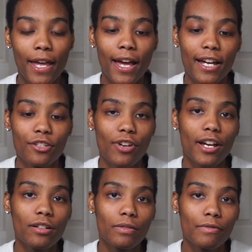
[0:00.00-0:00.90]
I
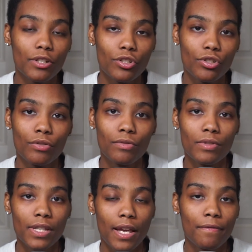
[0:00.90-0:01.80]
drag over the two
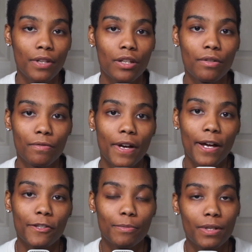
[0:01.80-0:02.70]
same video
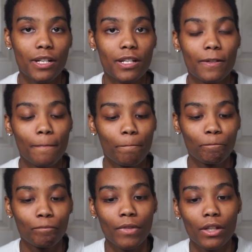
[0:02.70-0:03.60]
files because
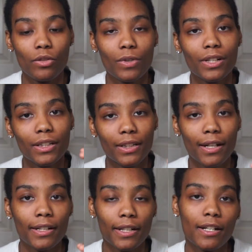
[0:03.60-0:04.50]
you want to
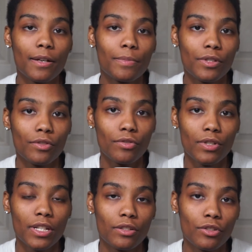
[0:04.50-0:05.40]
line it up so you
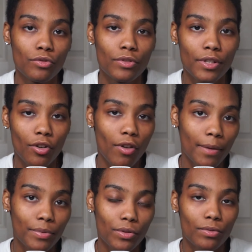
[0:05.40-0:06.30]
can use the
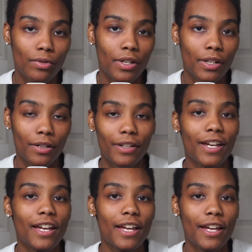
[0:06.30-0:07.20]
crop tool,
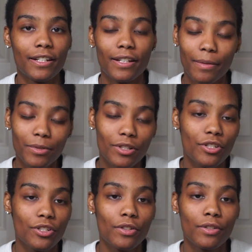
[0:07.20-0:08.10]
okay? And I'm going to
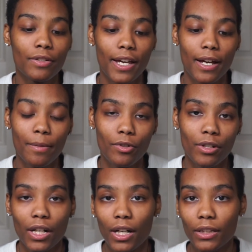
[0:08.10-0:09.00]
show you that I'm
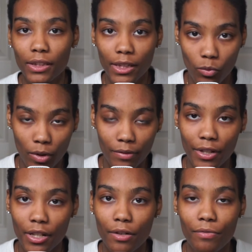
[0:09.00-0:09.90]
going to unlink one
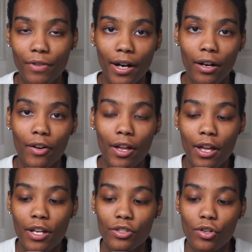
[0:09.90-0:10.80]
video file,
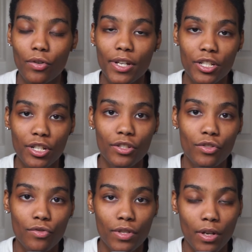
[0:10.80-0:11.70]
so it's just
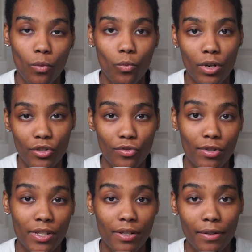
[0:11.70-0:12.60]
using one
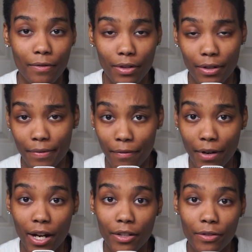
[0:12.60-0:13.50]
source of the
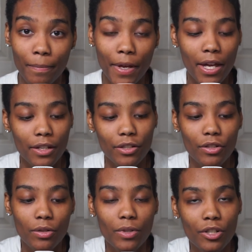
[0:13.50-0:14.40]
volume. You
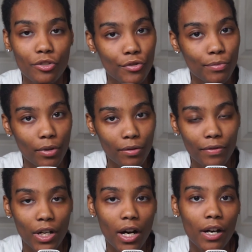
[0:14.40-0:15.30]
don't want to use both
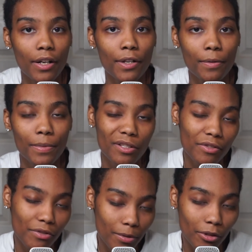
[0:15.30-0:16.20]
of the audio, because you
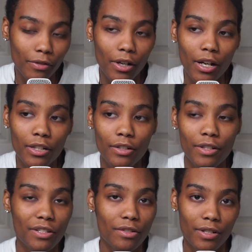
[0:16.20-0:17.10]
use both of the audio,
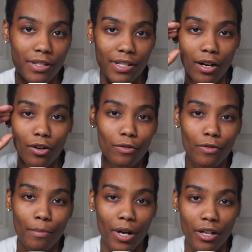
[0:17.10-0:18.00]
it's going to sound
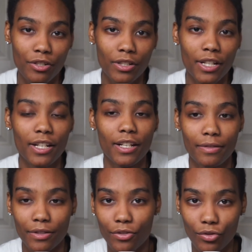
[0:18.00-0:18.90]
overmodulated
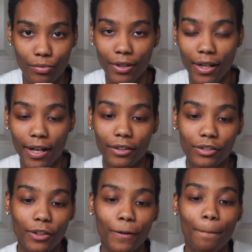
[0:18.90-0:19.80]
and super loud.
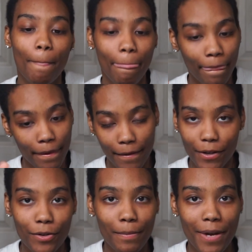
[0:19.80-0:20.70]
So
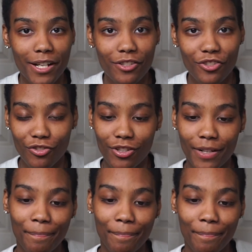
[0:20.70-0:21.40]
going back to the screen.